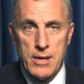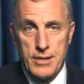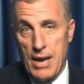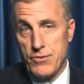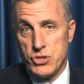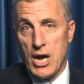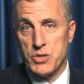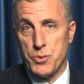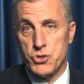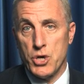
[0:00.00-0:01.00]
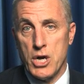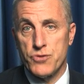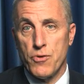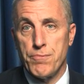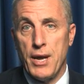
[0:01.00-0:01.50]
The average hospital charge
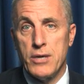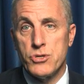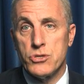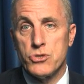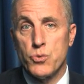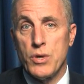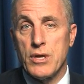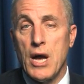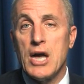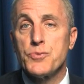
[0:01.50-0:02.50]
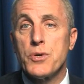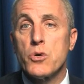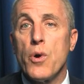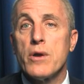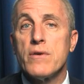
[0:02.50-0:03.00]
for patients with a
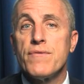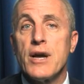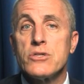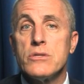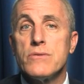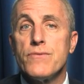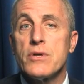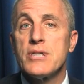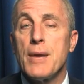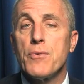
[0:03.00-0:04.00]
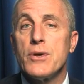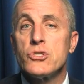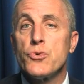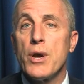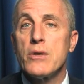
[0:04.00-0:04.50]
hospital-acquired infection, for example,
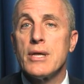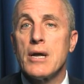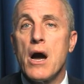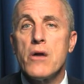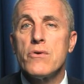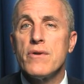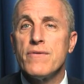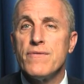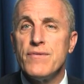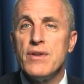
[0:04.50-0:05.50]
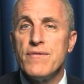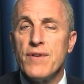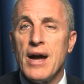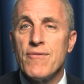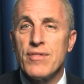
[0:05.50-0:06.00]
is greater than
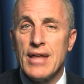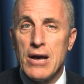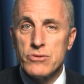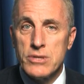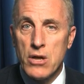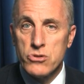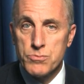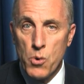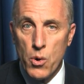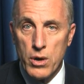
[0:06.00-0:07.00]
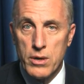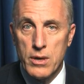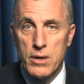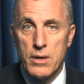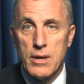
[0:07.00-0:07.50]
$155,000 more
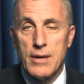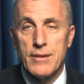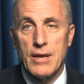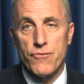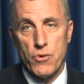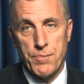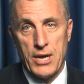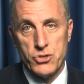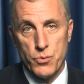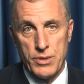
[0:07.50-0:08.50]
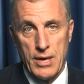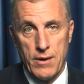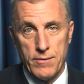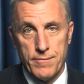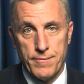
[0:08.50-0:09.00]
than for a patient
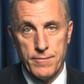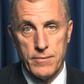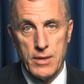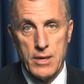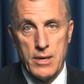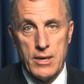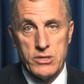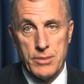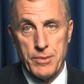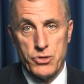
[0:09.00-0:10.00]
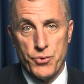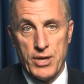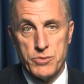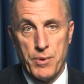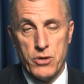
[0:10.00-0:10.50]
without. Similar
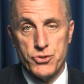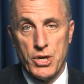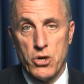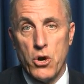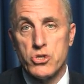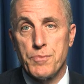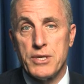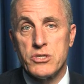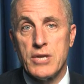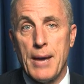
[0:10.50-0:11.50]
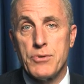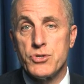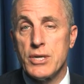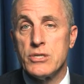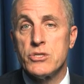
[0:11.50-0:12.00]
transparency could also be
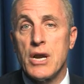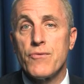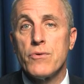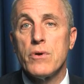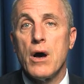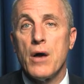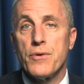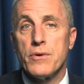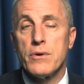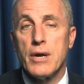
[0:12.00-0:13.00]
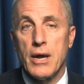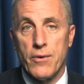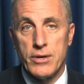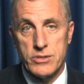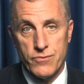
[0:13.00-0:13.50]
established in several other
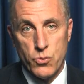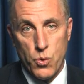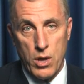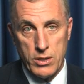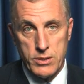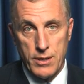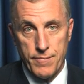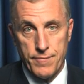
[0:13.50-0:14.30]
areas of quality.